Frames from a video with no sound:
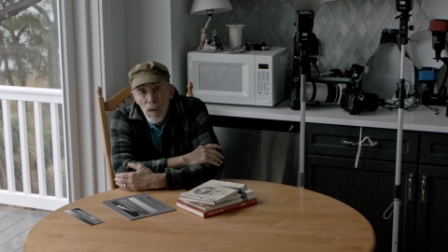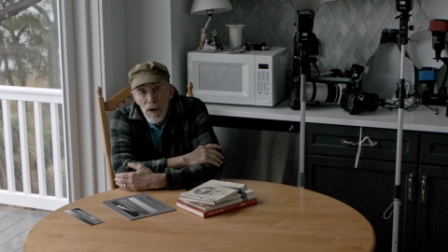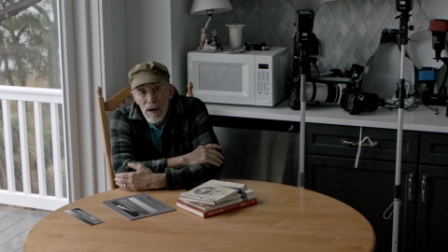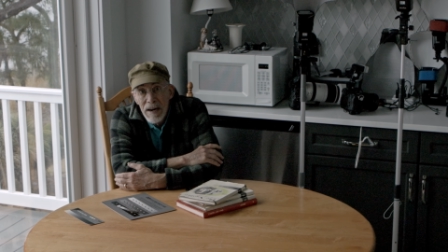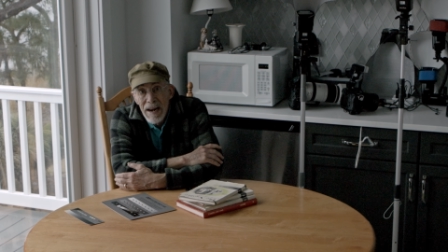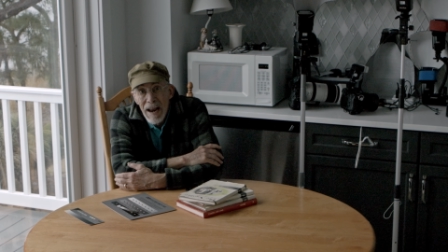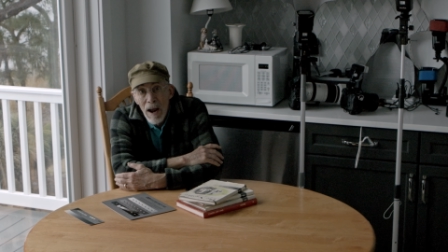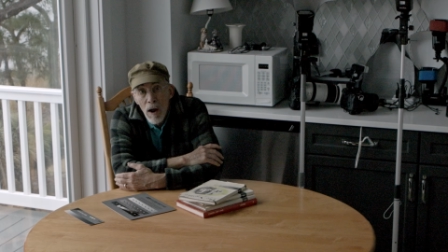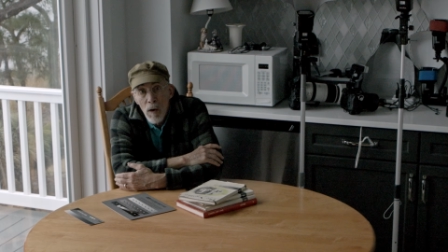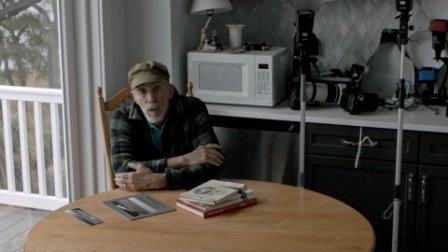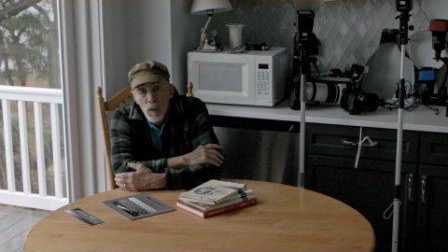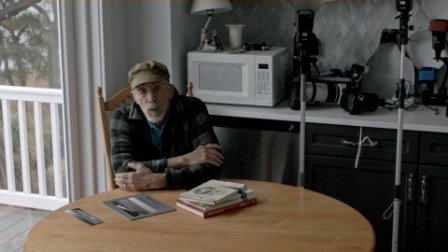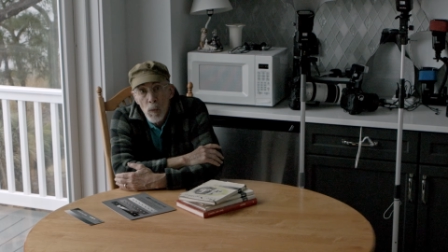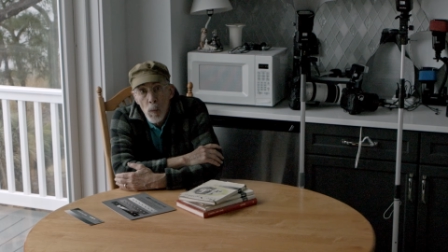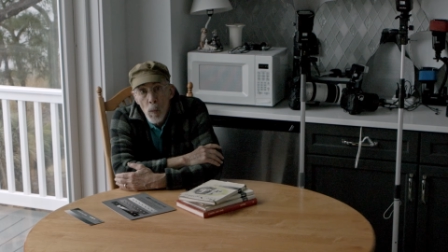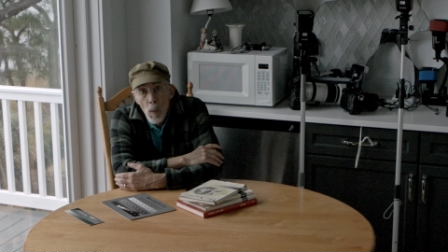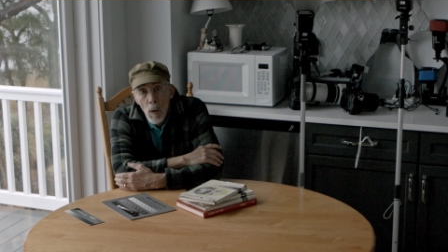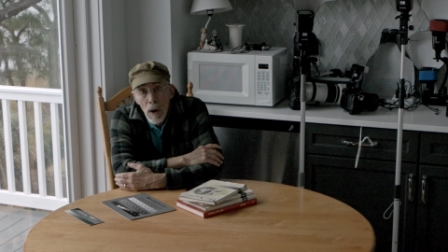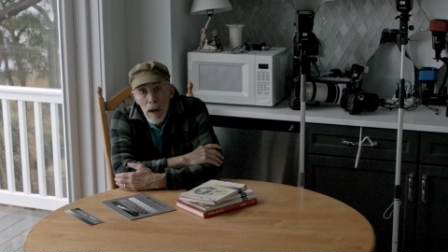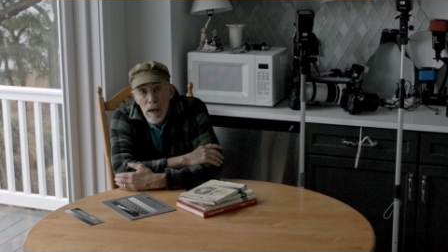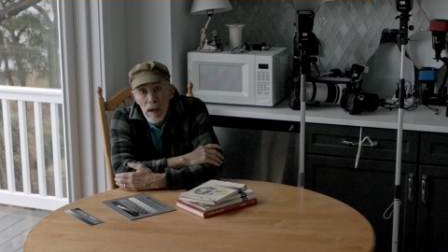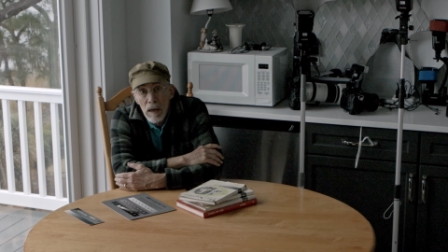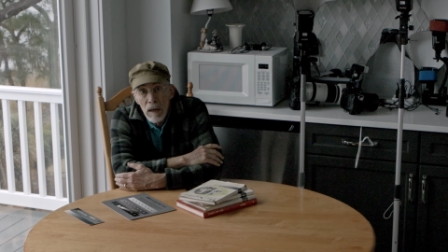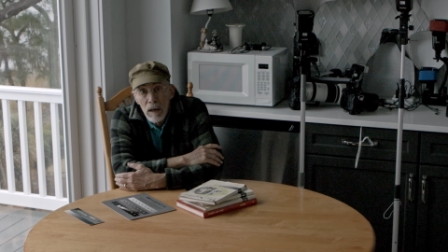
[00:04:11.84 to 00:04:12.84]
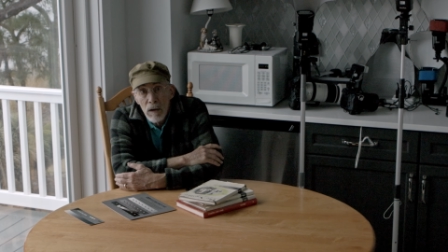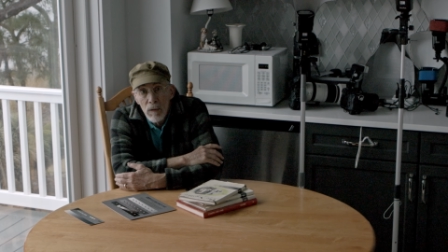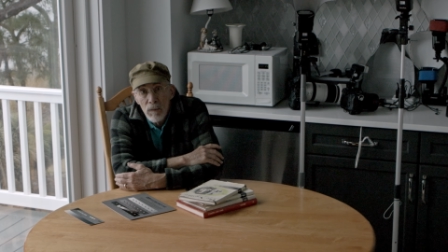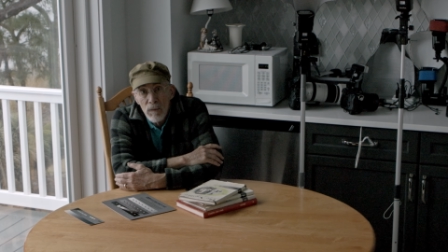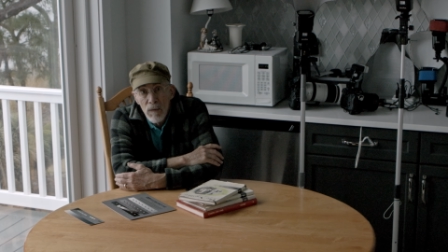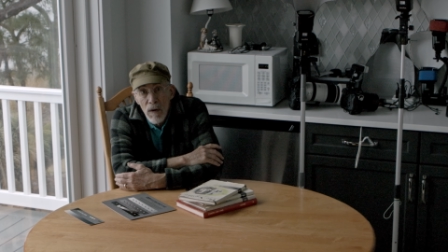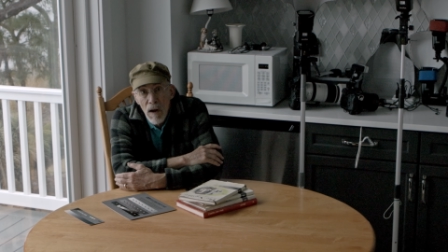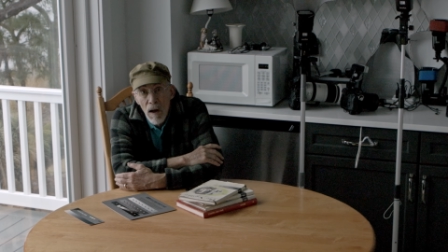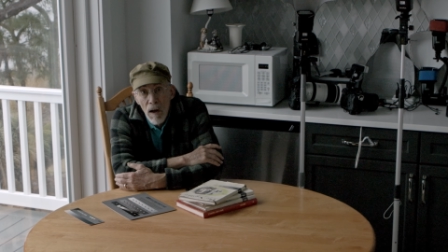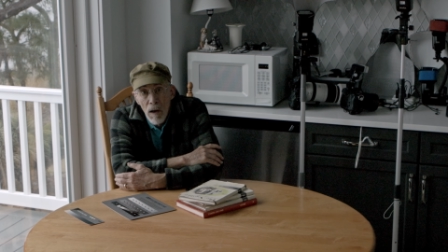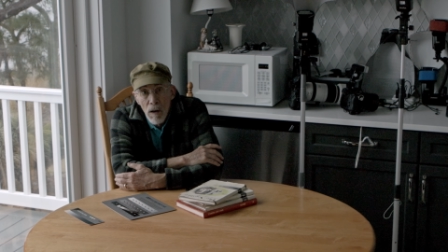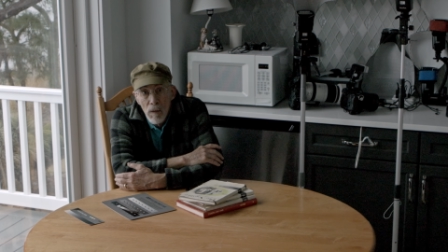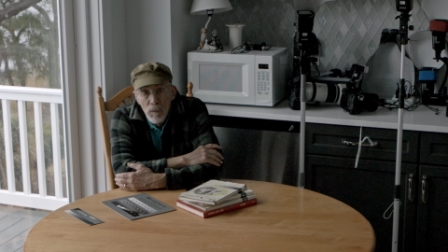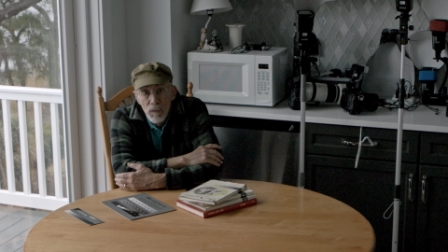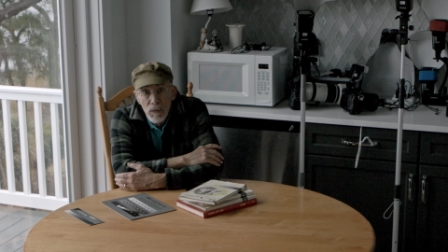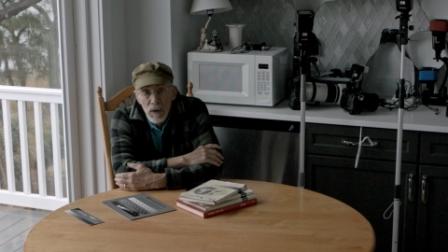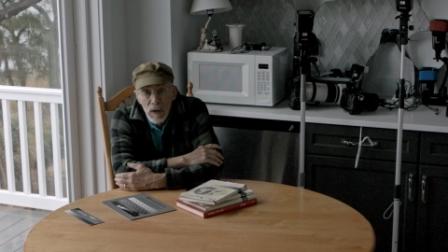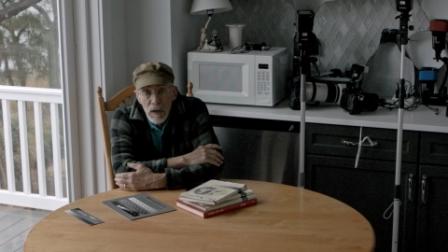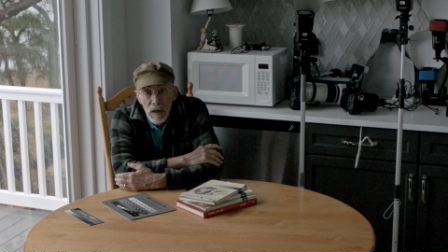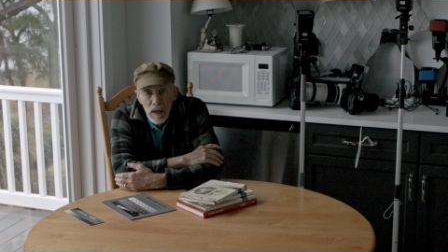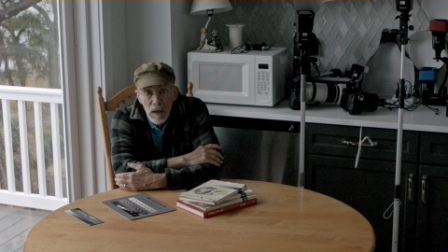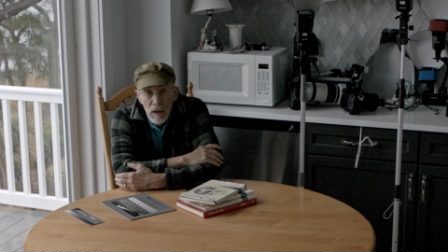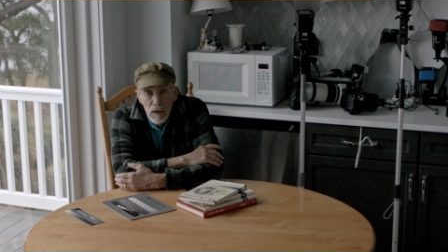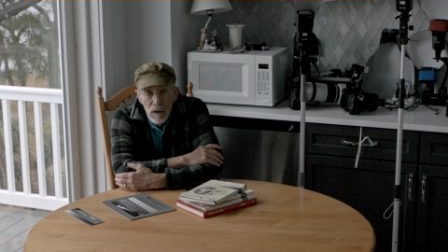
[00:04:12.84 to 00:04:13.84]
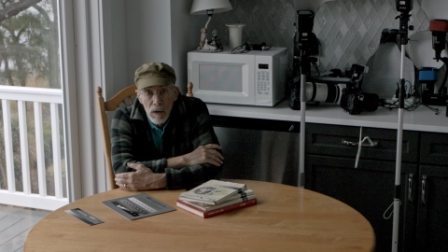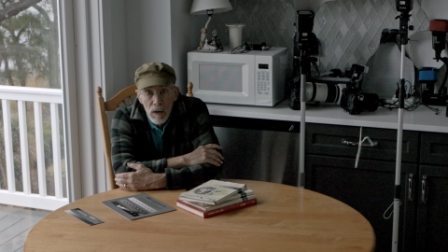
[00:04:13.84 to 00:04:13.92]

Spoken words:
Now, the way it evolved